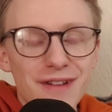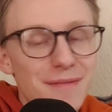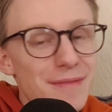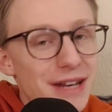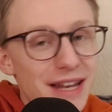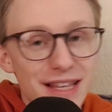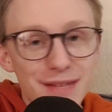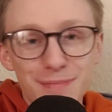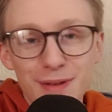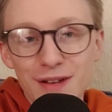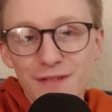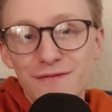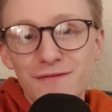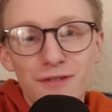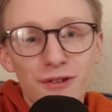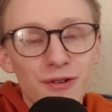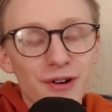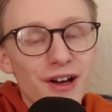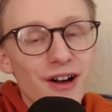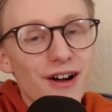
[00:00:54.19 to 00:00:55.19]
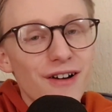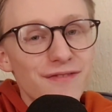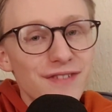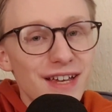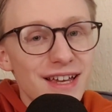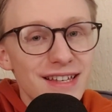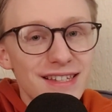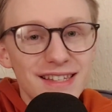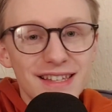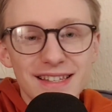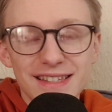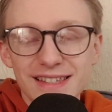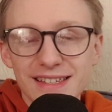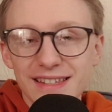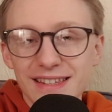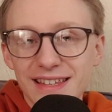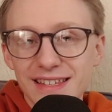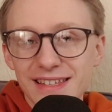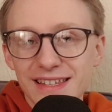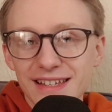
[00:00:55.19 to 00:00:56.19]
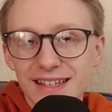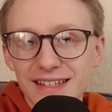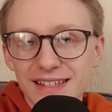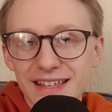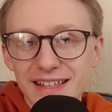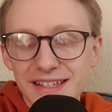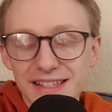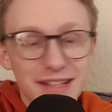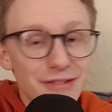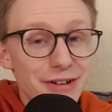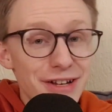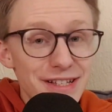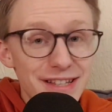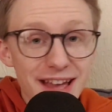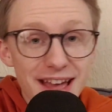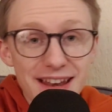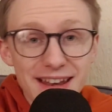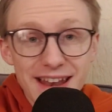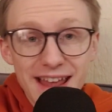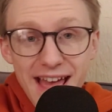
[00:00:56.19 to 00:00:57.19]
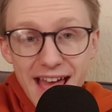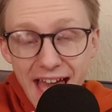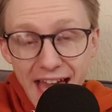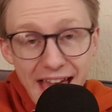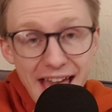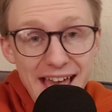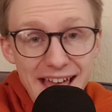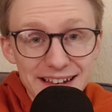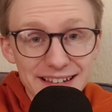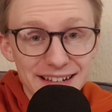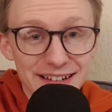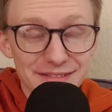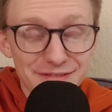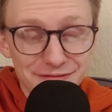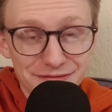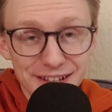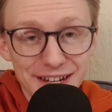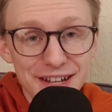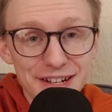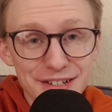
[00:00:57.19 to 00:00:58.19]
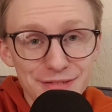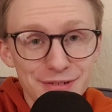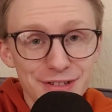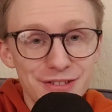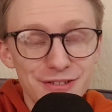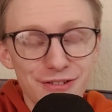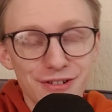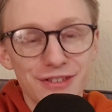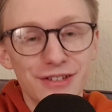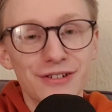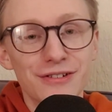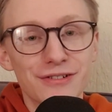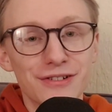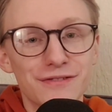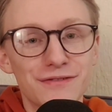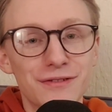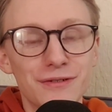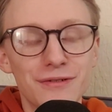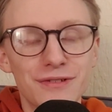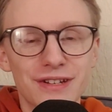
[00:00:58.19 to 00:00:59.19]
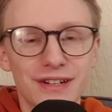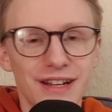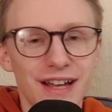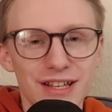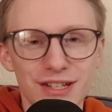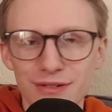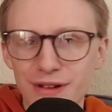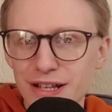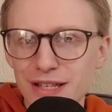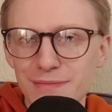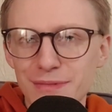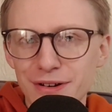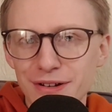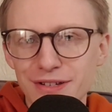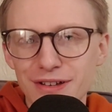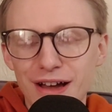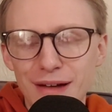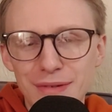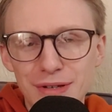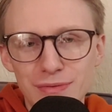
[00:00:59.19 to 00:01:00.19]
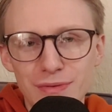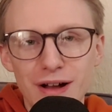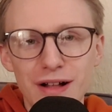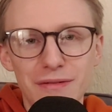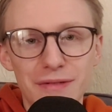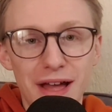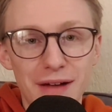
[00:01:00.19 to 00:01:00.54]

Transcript: I mean, it's been 4.5 years since Series 10 aired and finished with the Doctor Falls, and I guess Twice Upon a Time as well.